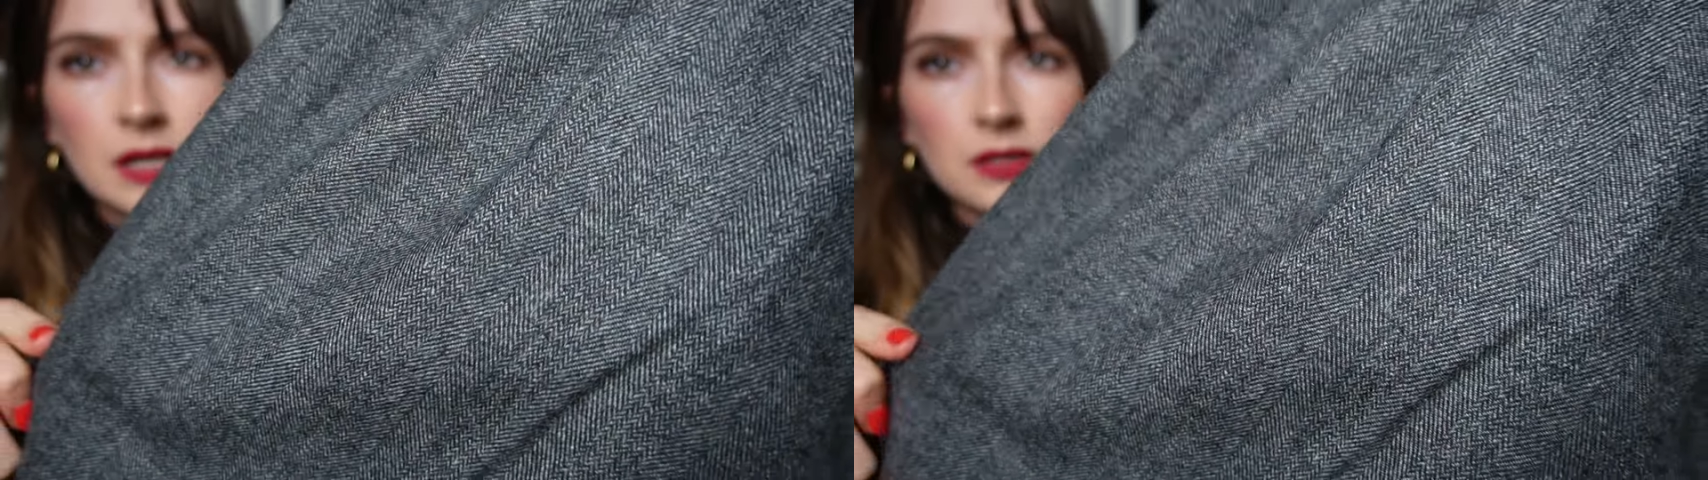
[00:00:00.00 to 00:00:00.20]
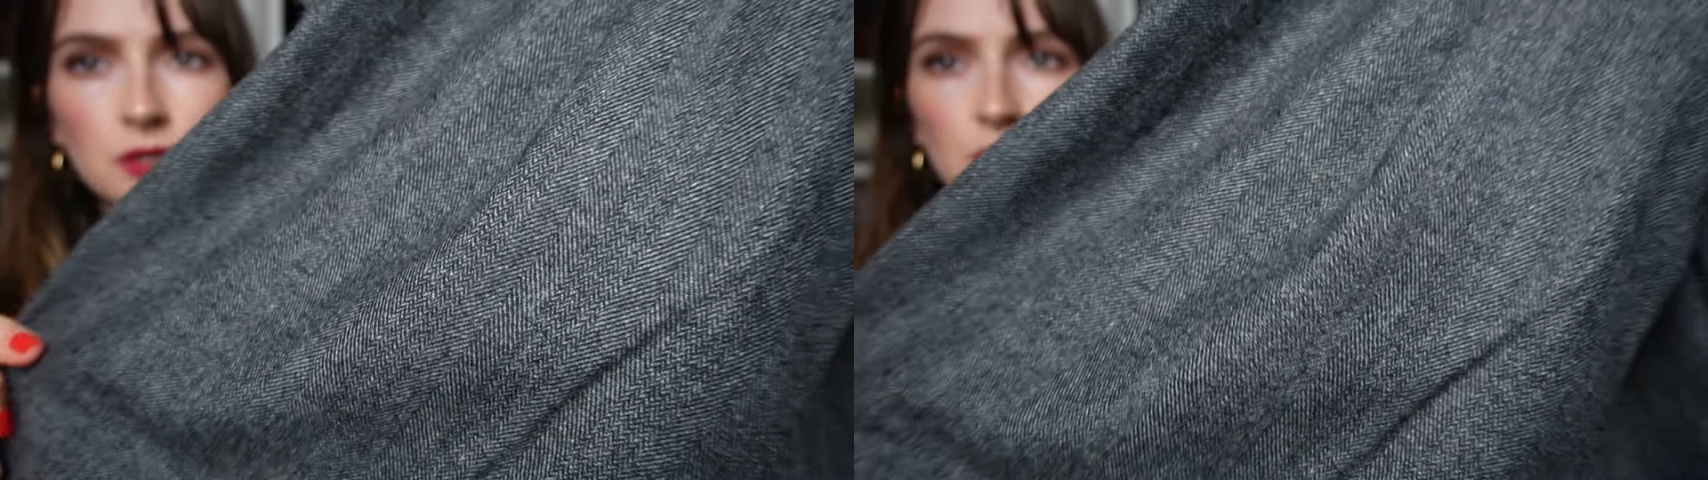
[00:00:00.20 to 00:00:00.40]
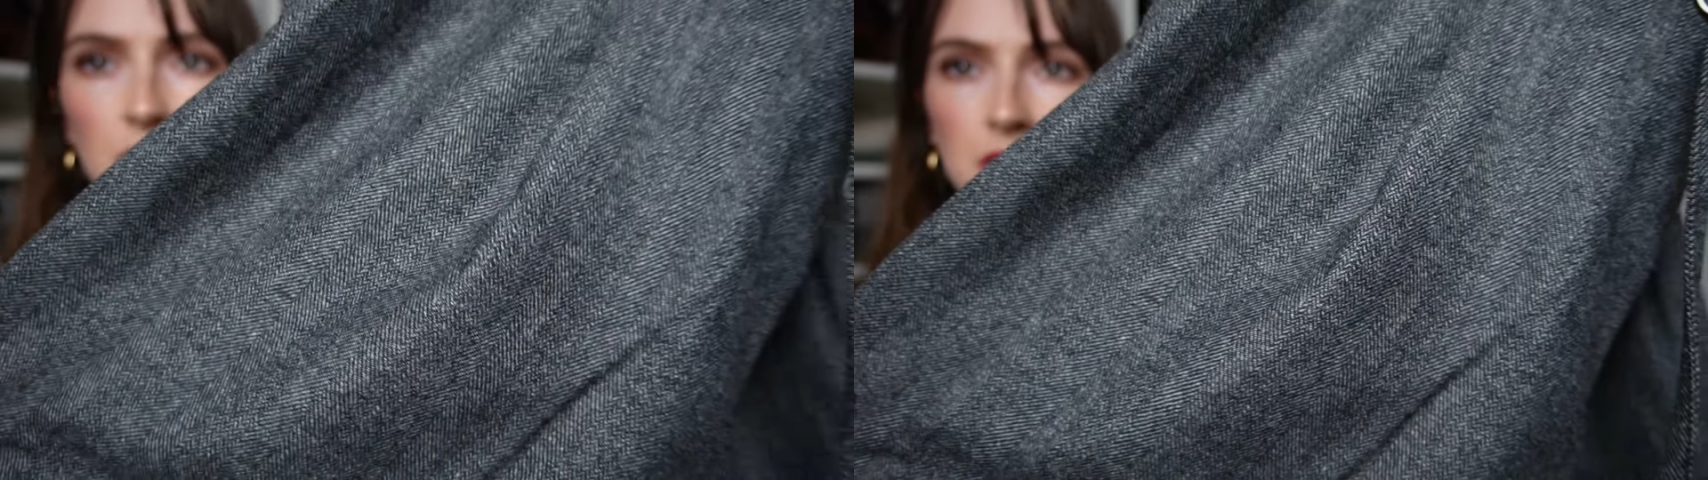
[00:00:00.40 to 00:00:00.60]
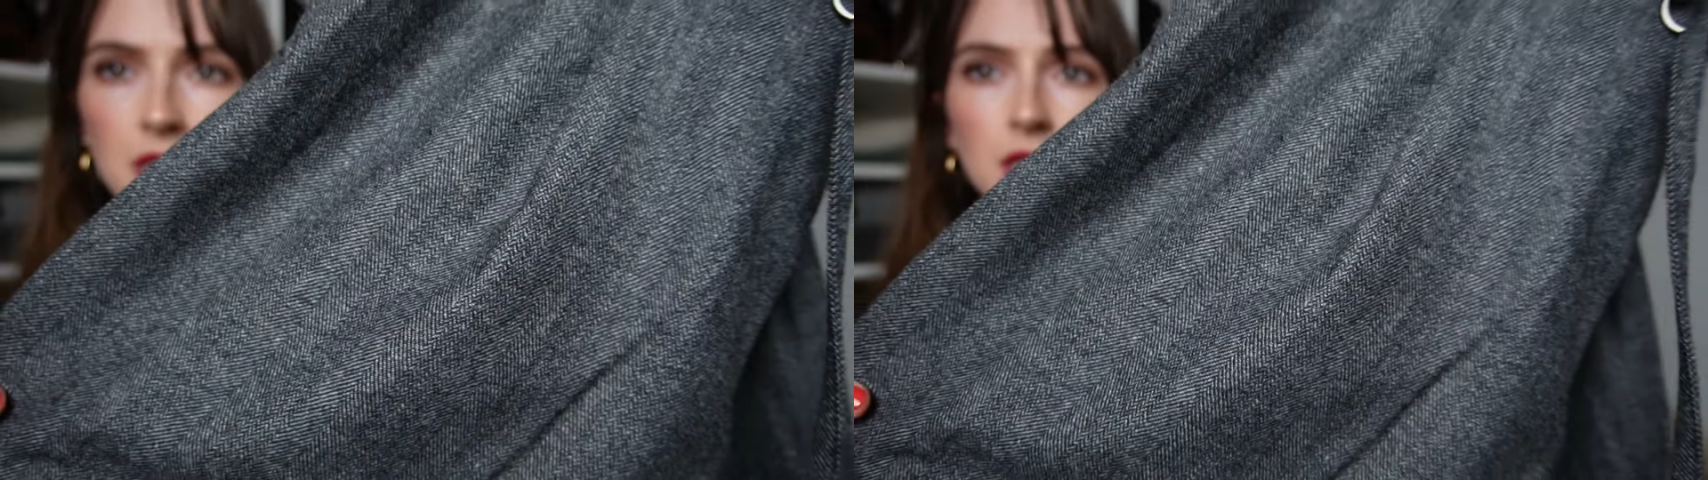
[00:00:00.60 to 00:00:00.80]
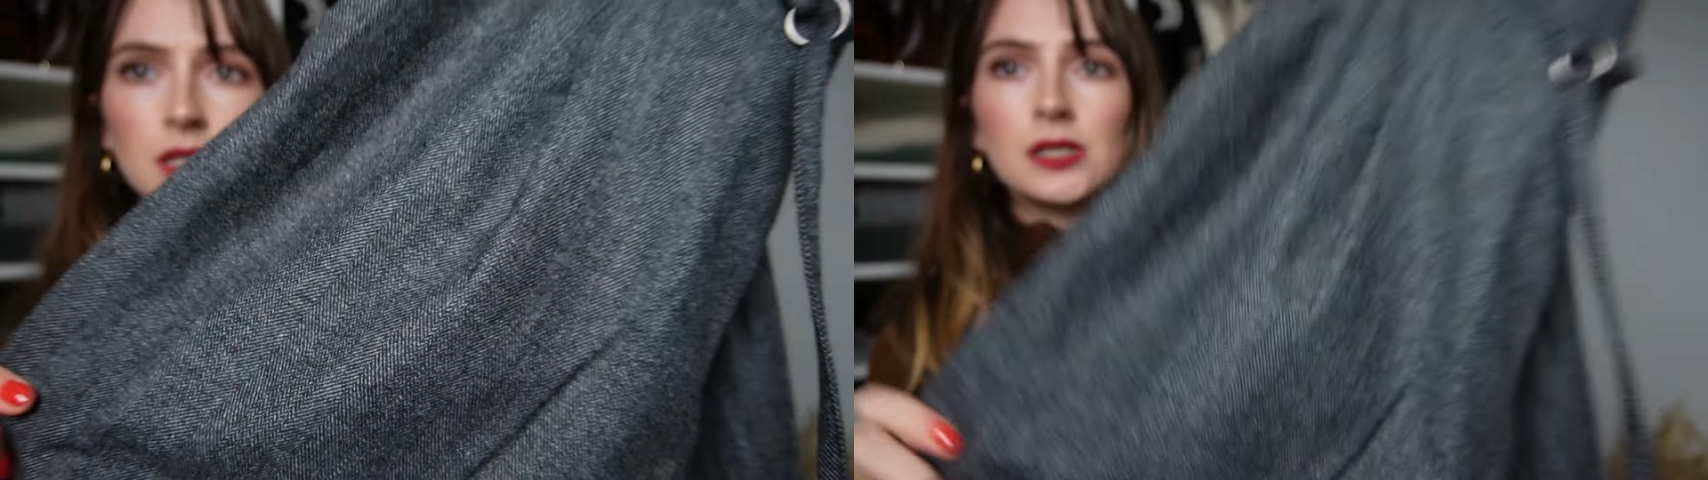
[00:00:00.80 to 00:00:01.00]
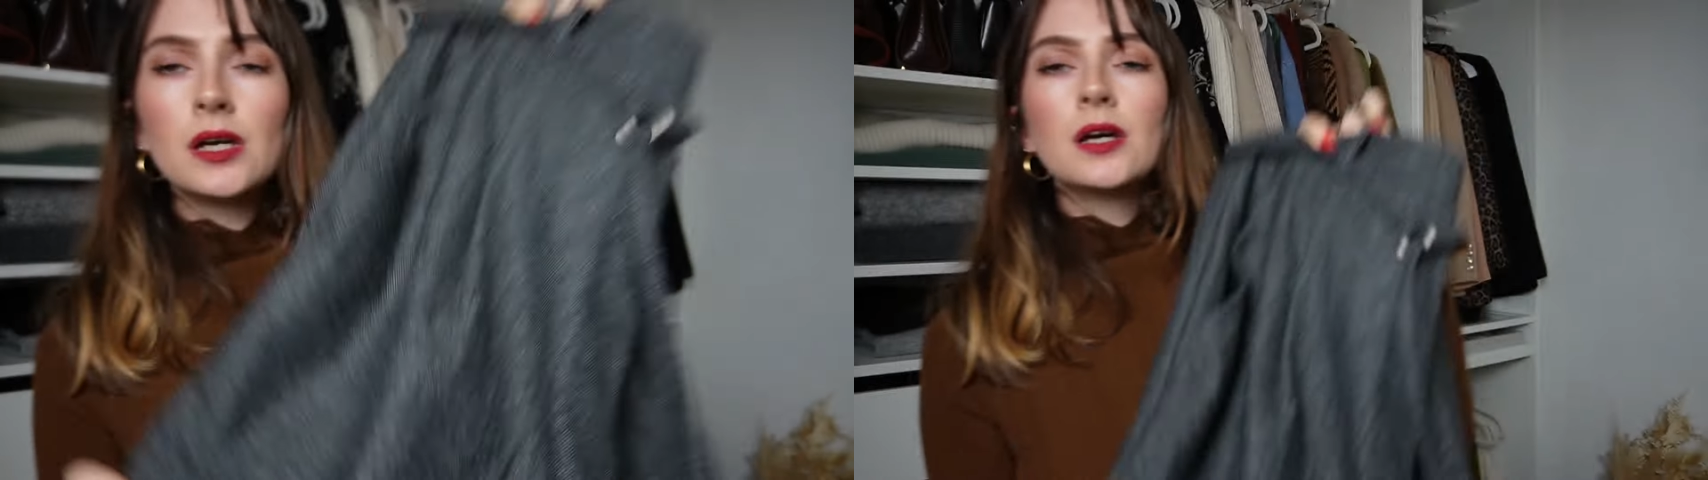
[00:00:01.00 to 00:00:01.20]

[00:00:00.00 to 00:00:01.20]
as you can see.